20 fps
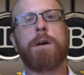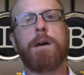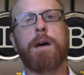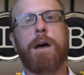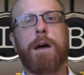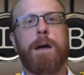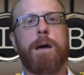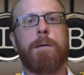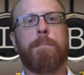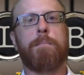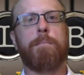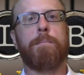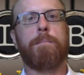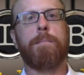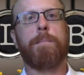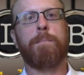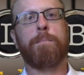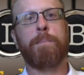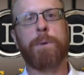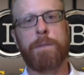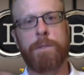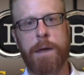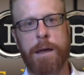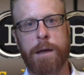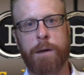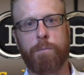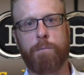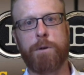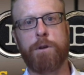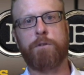but they
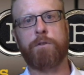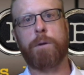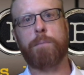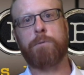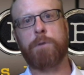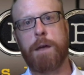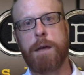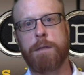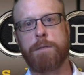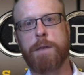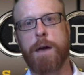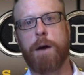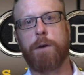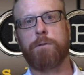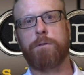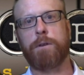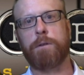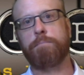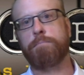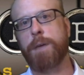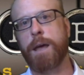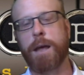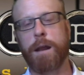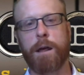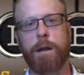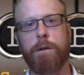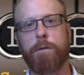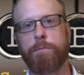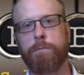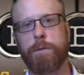can reach up to
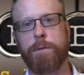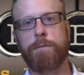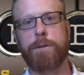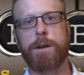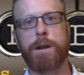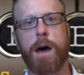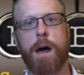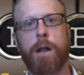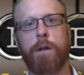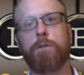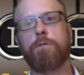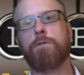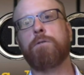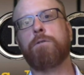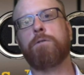$8,850